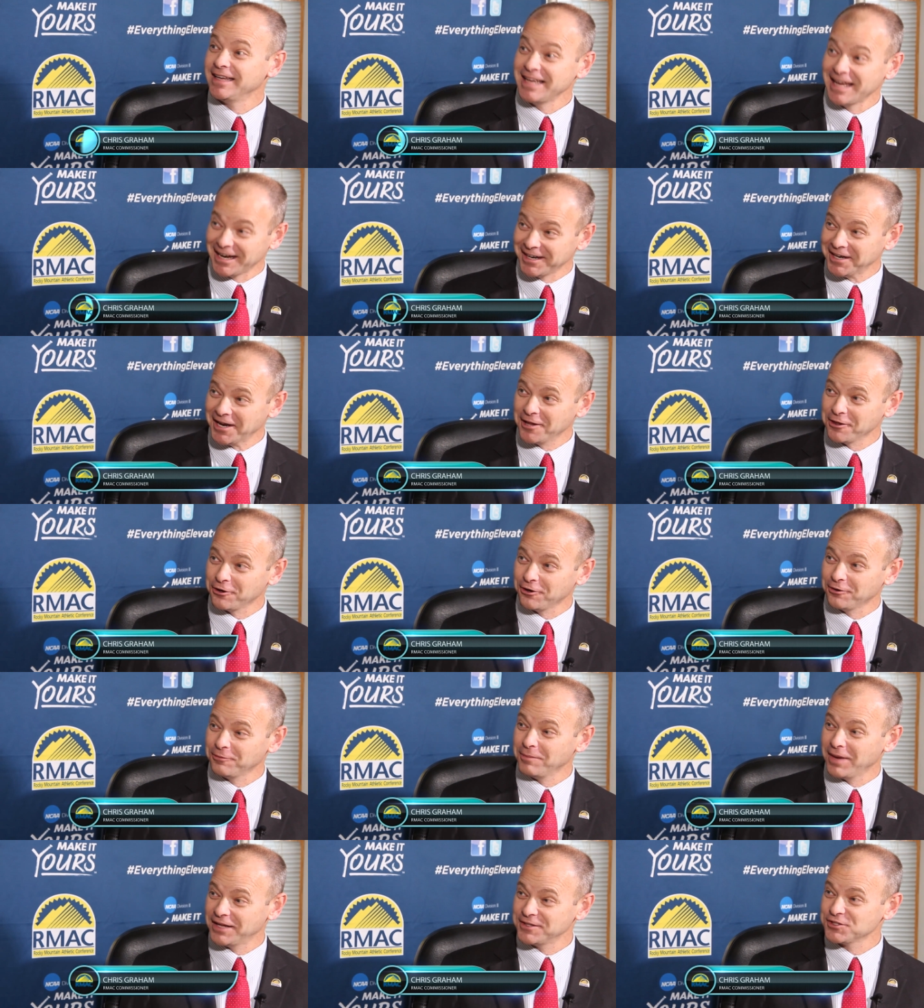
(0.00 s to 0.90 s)
yet
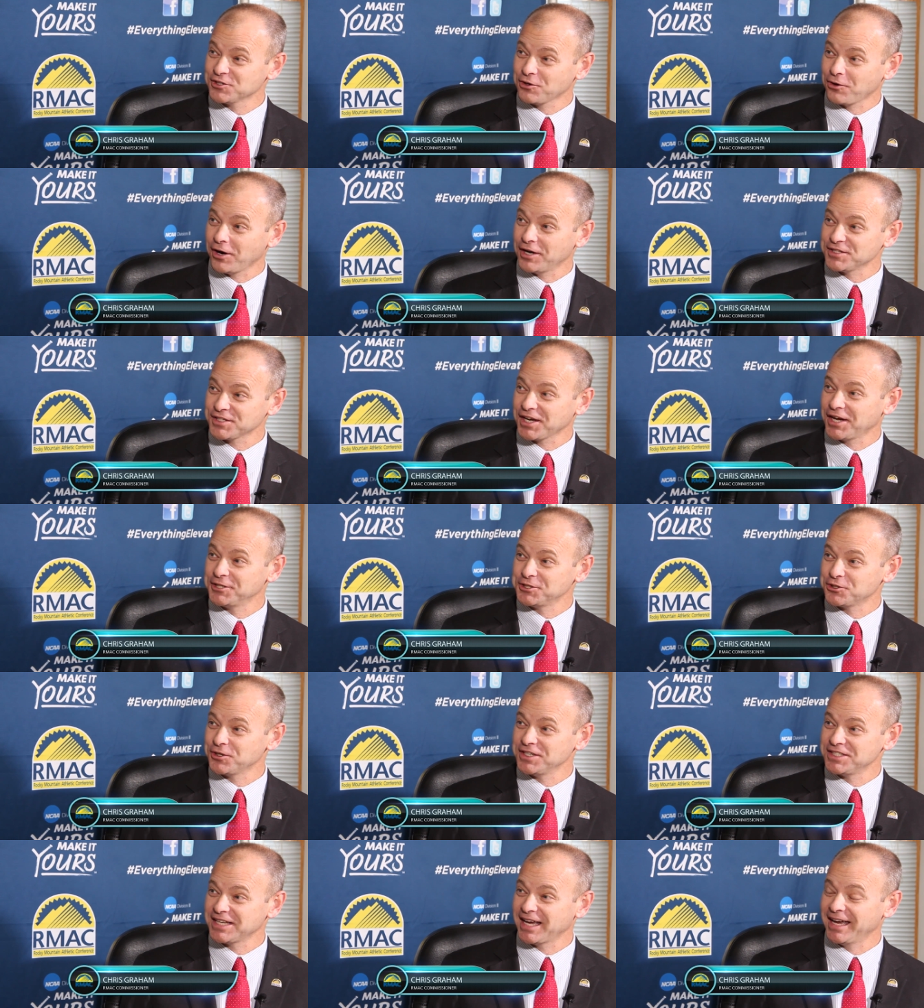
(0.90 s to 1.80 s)
another men's cross
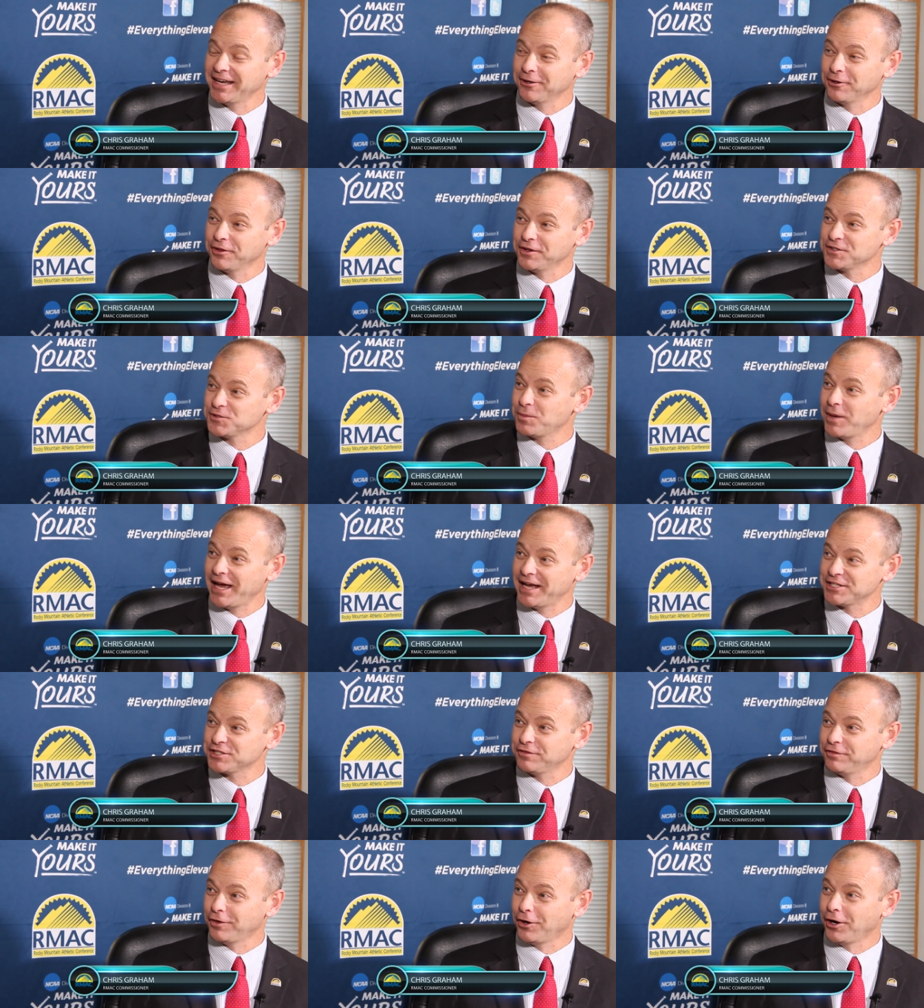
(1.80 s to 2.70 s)
country title this
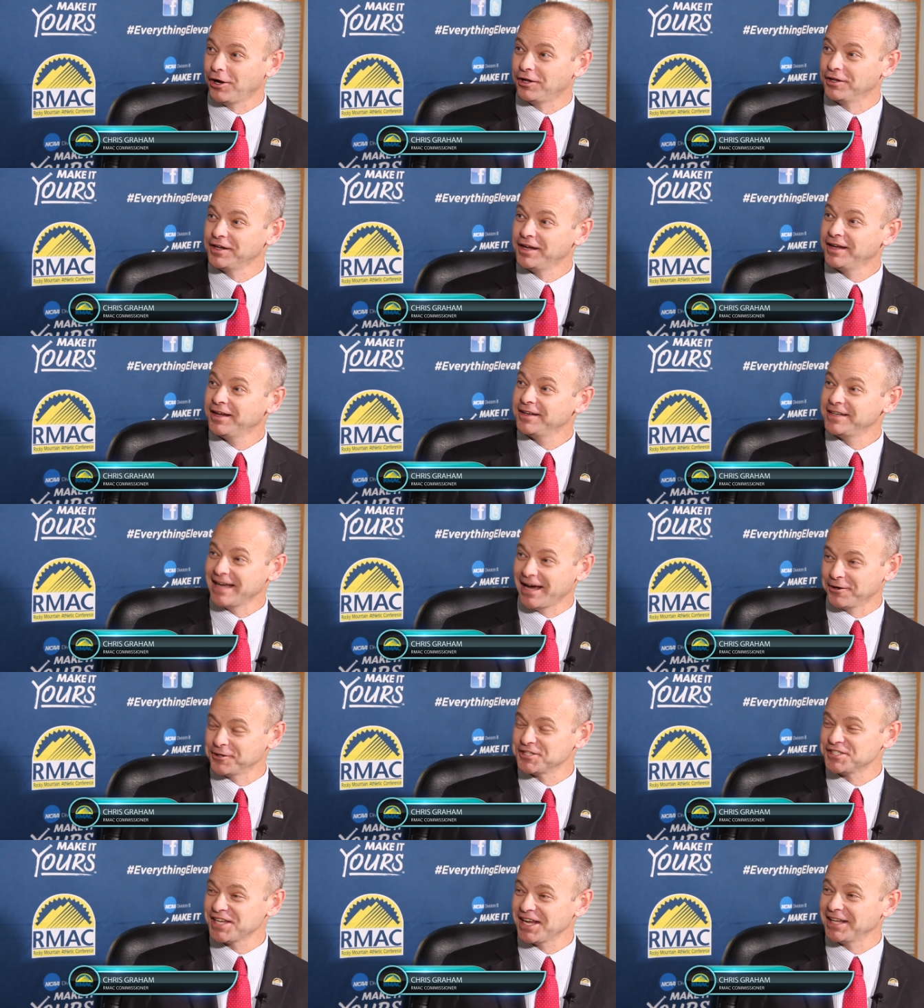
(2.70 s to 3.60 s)
past fall
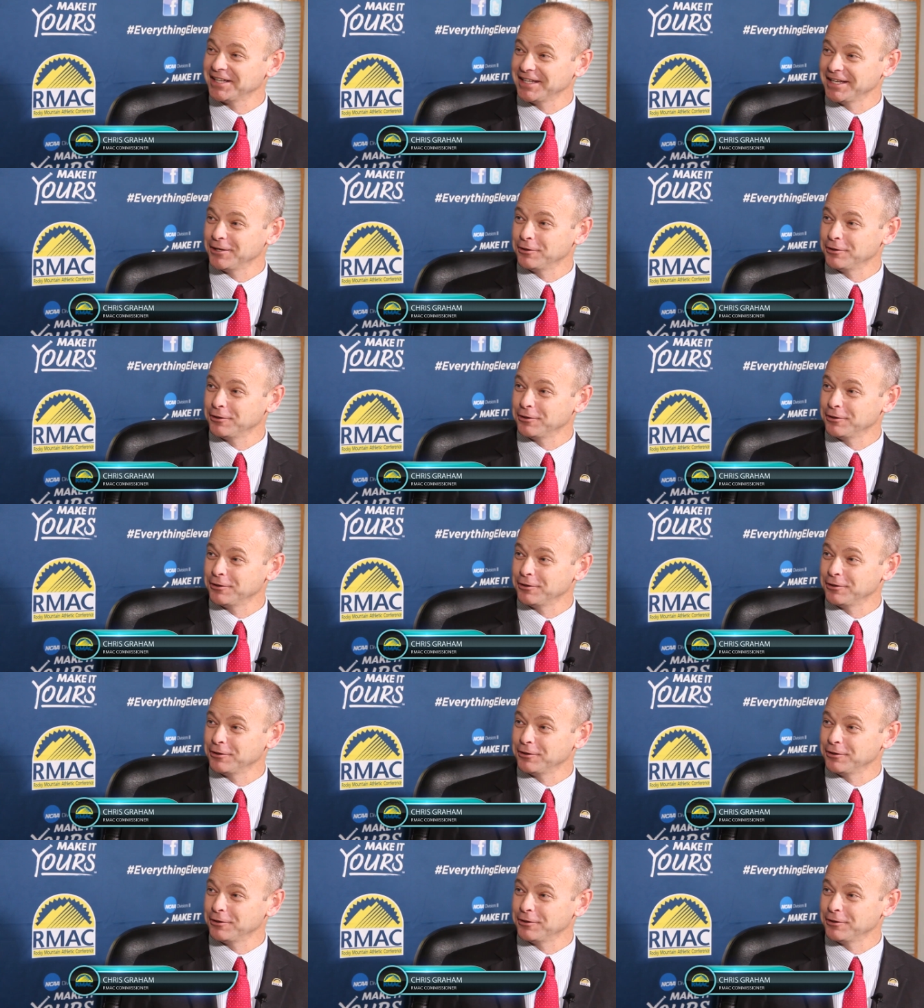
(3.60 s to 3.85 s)
down in St.